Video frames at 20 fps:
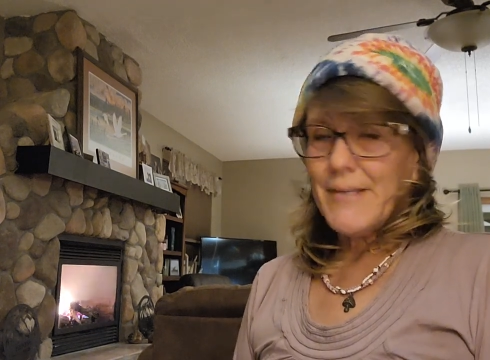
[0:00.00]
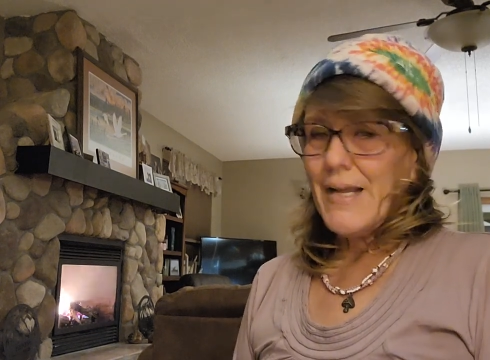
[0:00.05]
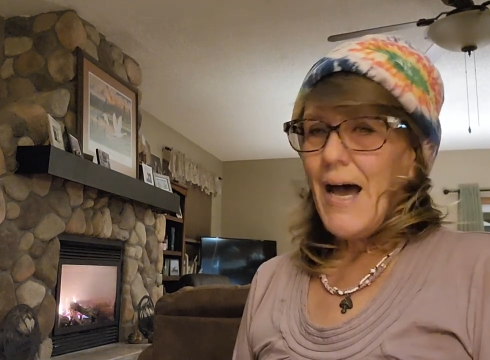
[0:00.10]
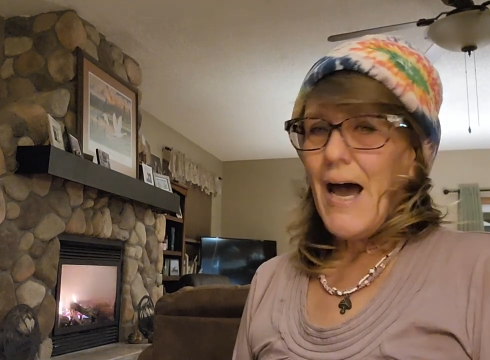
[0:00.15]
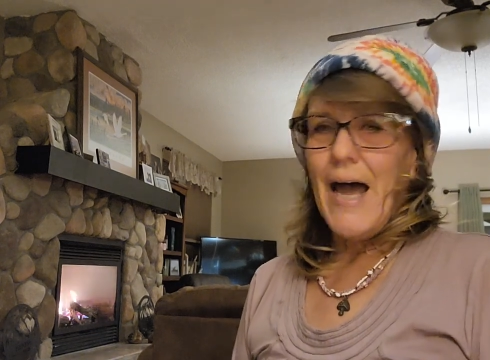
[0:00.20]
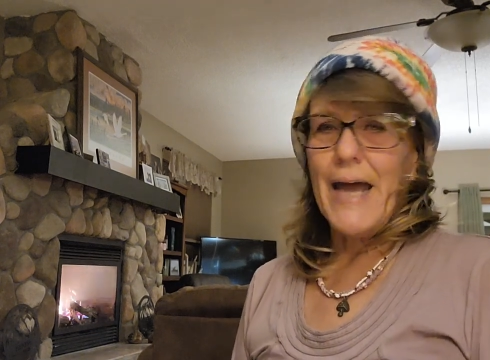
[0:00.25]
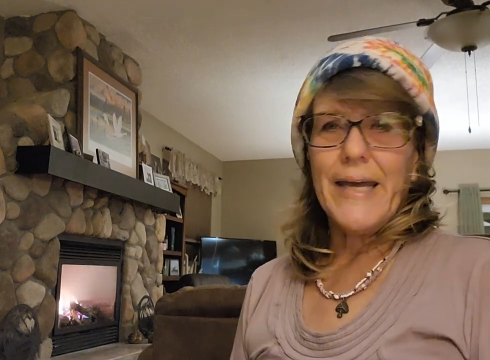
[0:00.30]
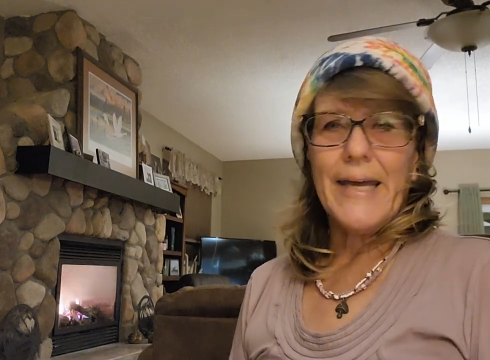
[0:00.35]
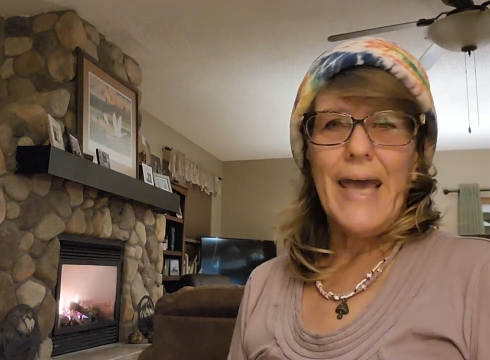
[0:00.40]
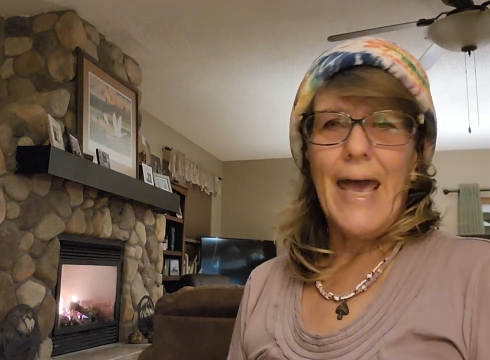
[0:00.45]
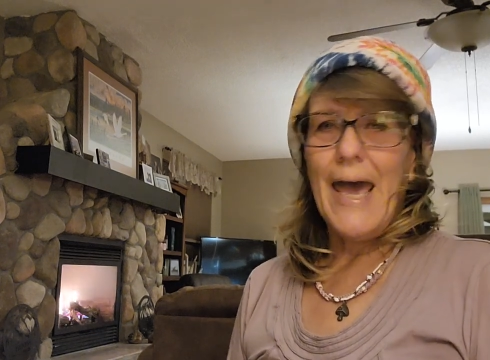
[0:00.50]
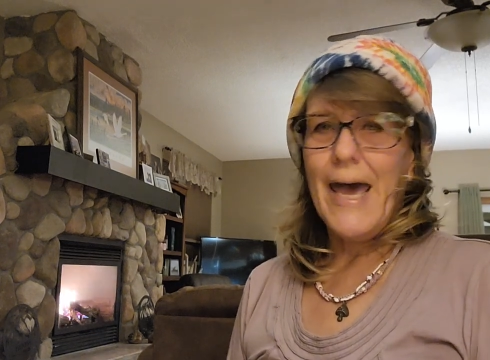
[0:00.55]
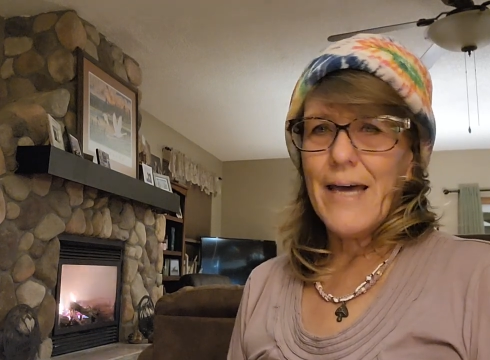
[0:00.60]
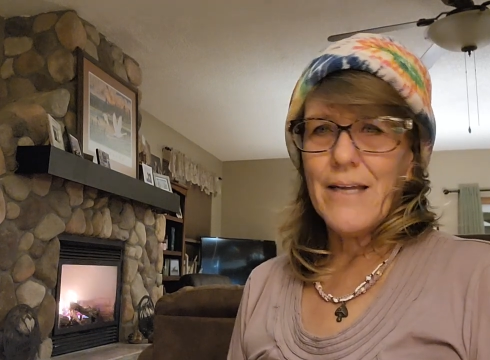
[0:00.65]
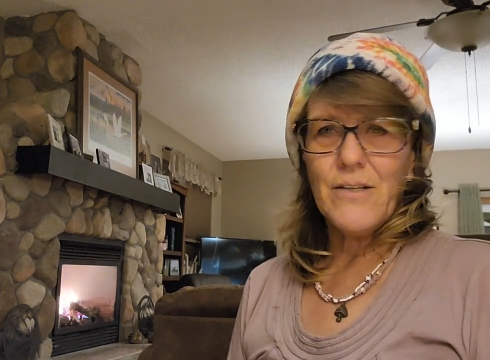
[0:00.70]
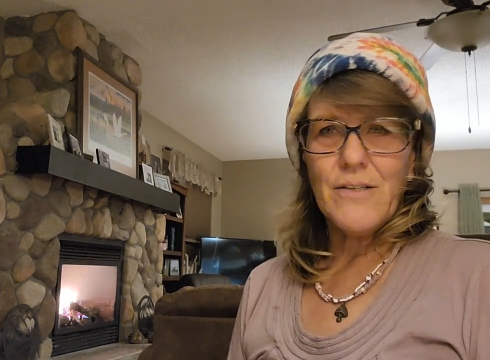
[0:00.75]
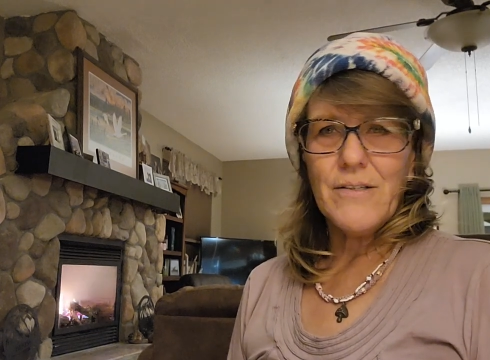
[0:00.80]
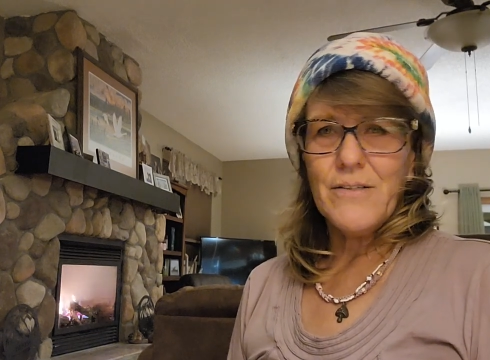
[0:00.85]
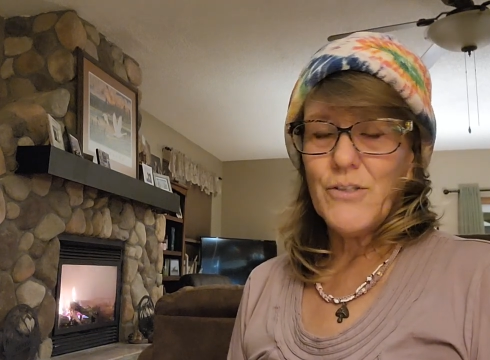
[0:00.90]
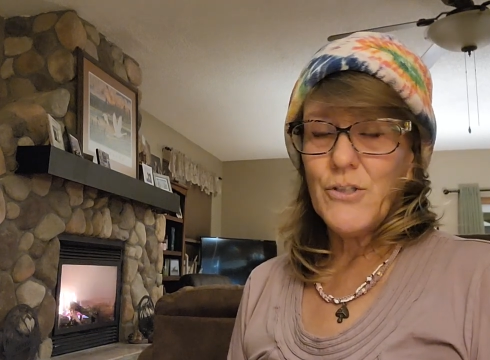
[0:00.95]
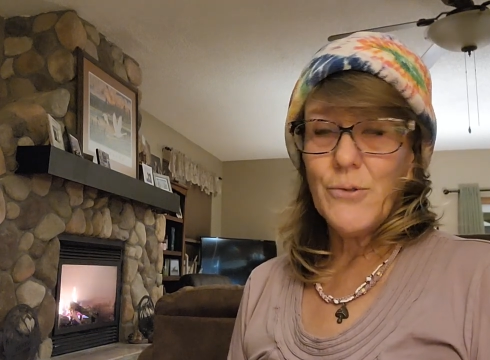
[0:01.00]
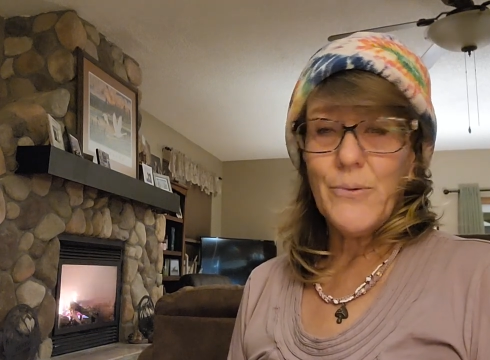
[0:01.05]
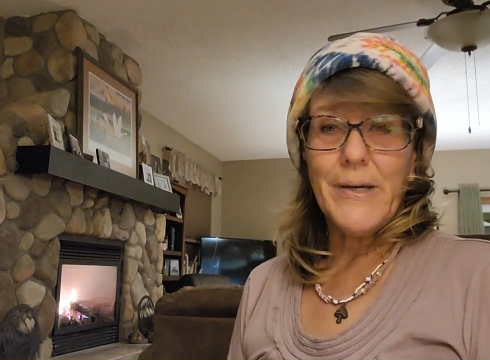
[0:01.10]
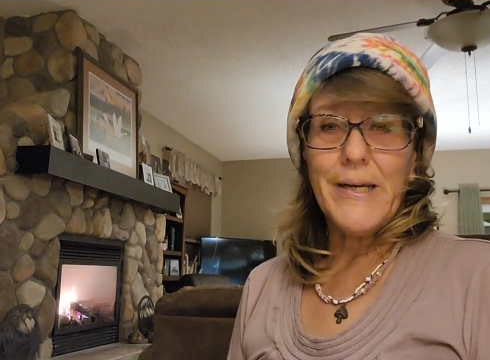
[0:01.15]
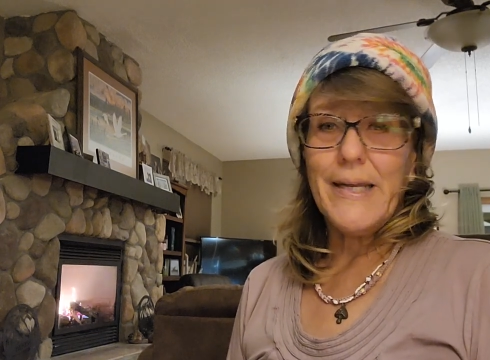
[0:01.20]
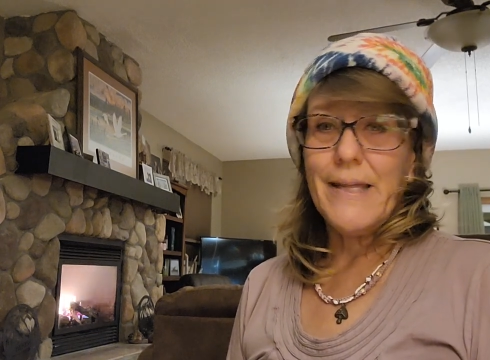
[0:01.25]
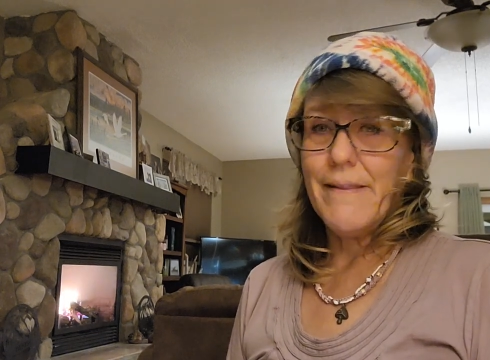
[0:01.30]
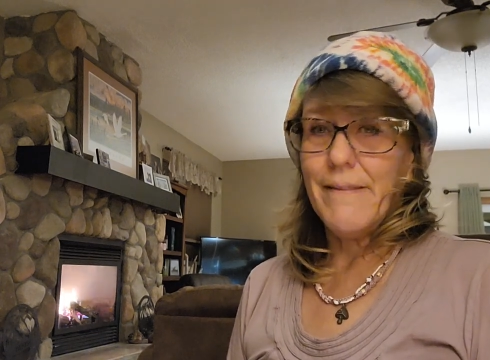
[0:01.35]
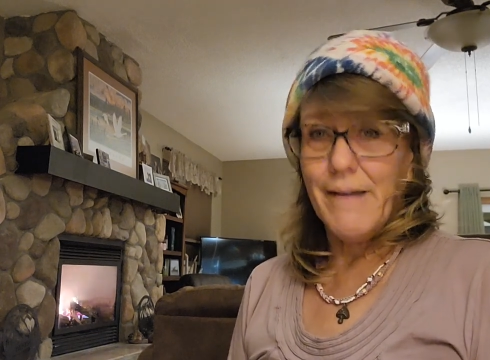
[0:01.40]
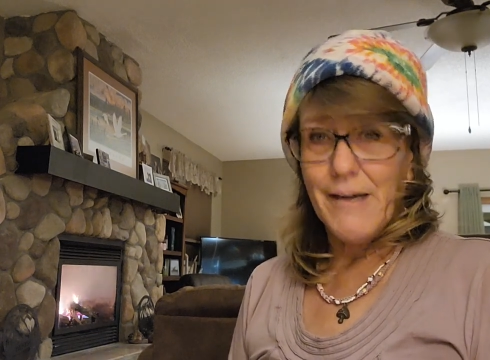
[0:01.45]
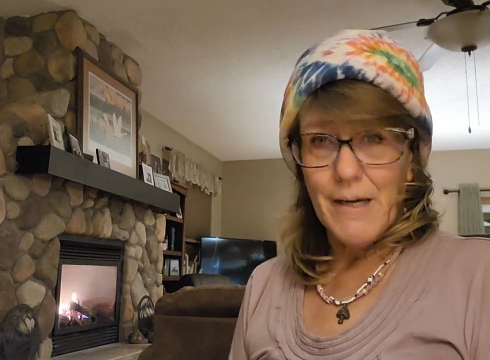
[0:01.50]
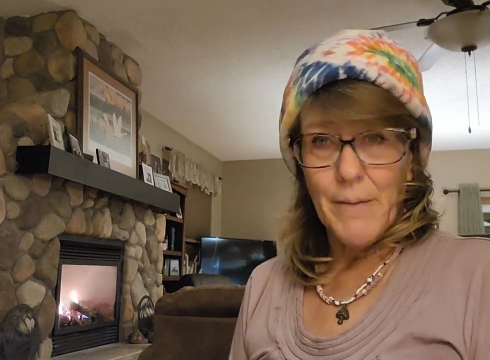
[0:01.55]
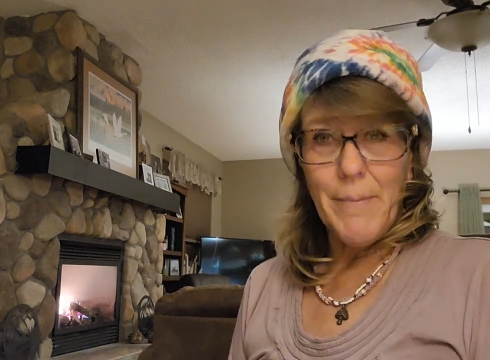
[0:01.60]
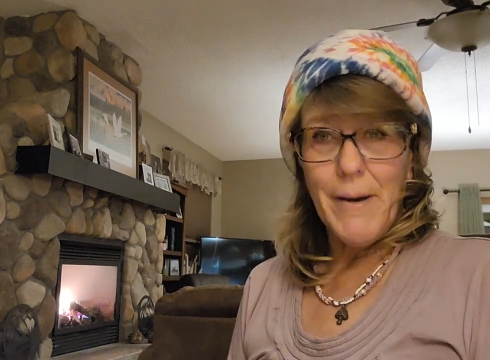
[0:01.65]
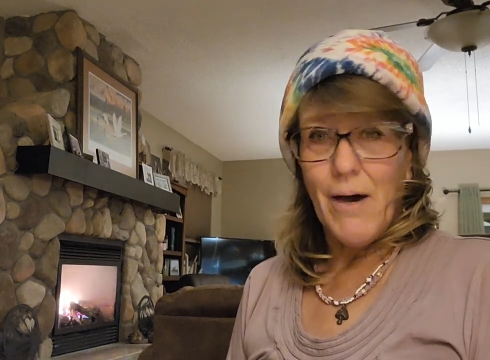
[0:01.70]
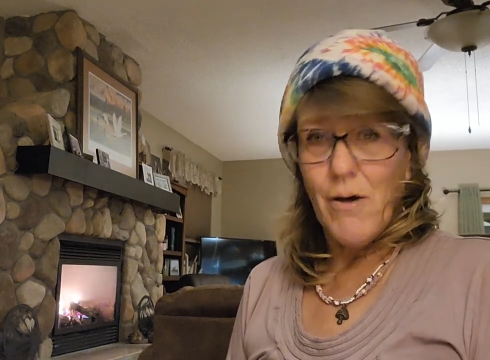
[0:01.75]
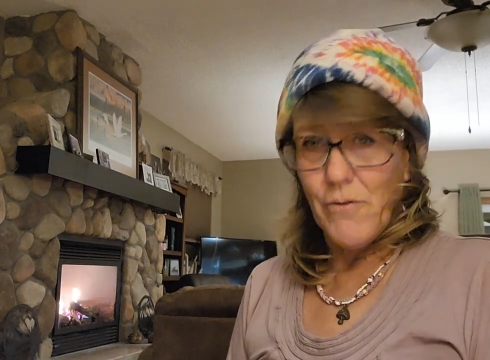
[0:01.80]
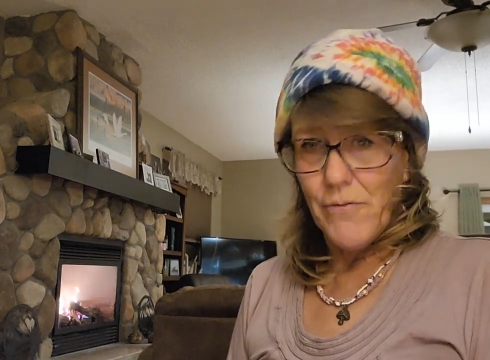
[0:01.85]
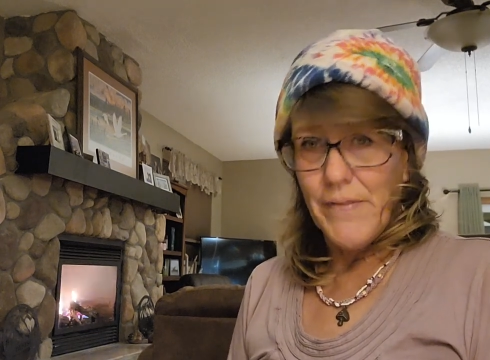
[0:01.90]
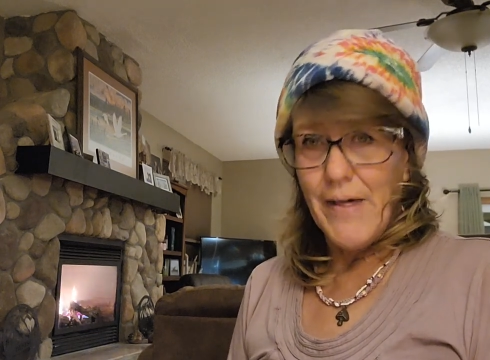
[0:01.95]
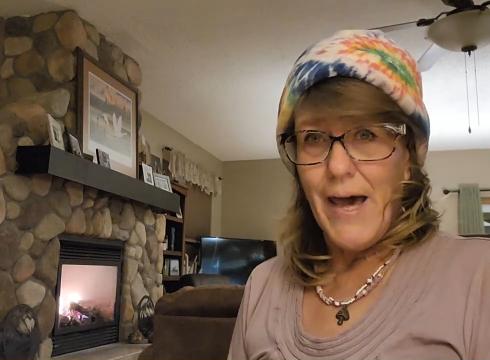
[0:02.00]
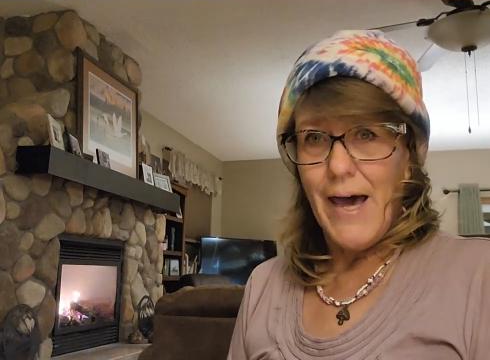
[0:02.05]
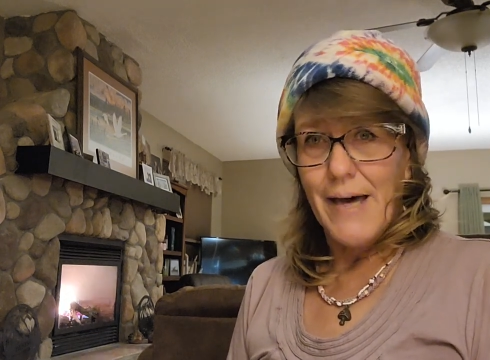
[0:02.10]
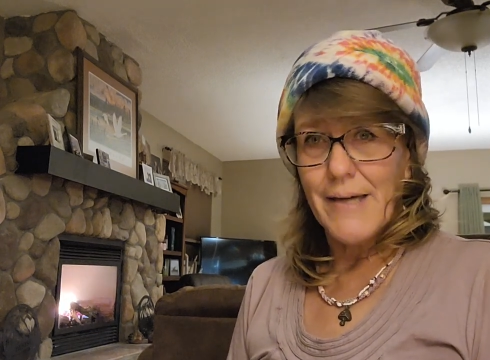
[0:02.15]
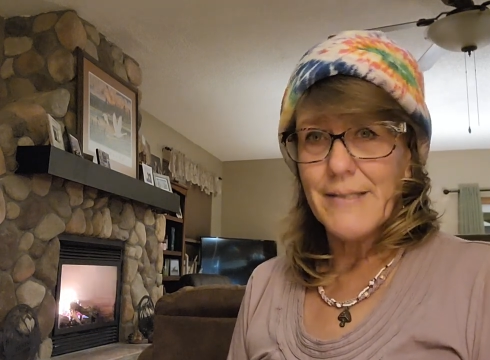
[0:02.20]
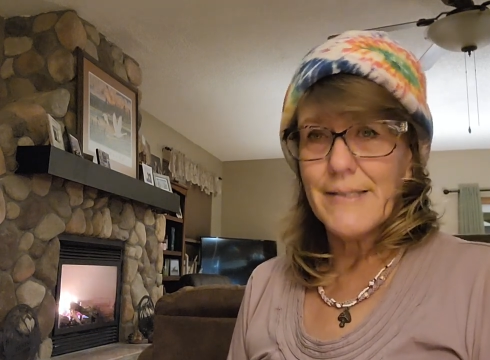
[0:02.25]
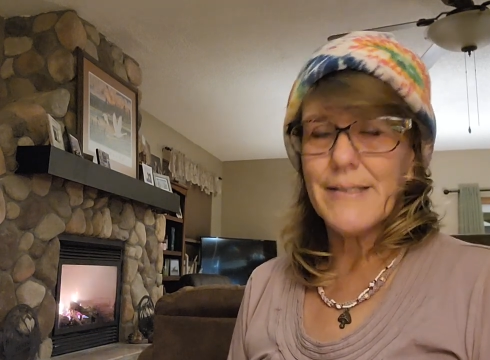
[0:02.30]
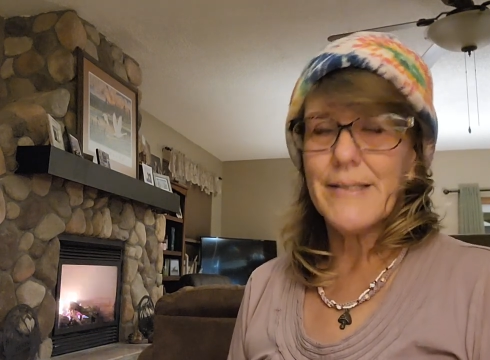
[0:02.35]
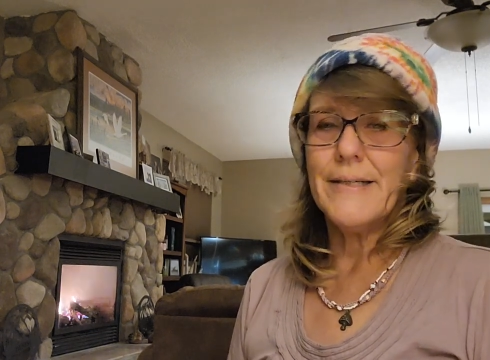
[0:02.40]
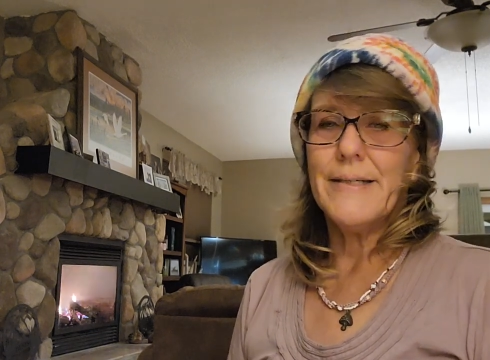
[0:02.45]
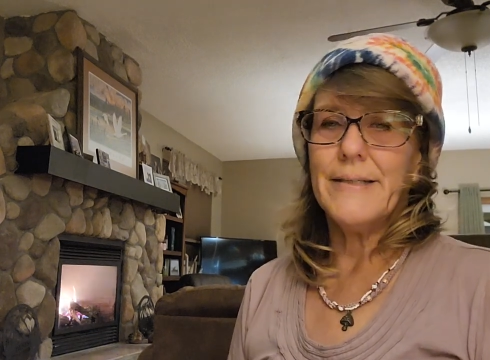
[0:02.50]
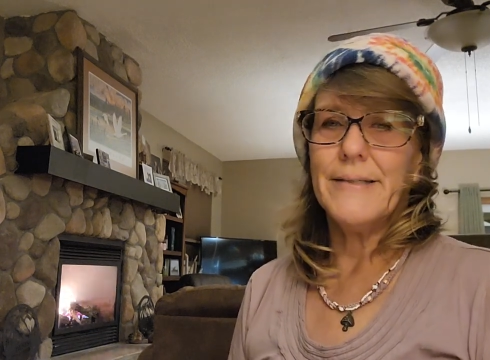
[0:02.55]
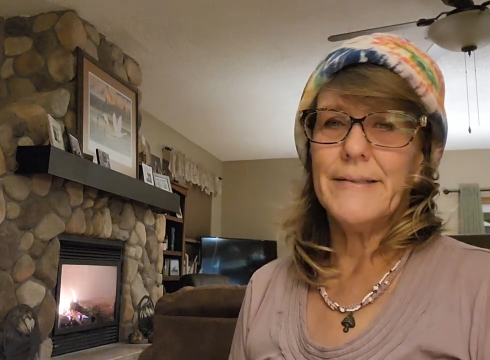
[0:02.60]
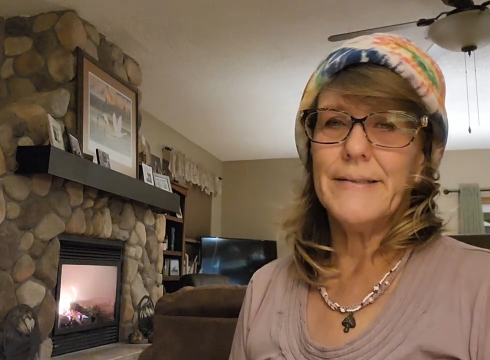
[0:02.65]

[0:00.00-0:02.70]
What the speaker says: I can't do anything about that.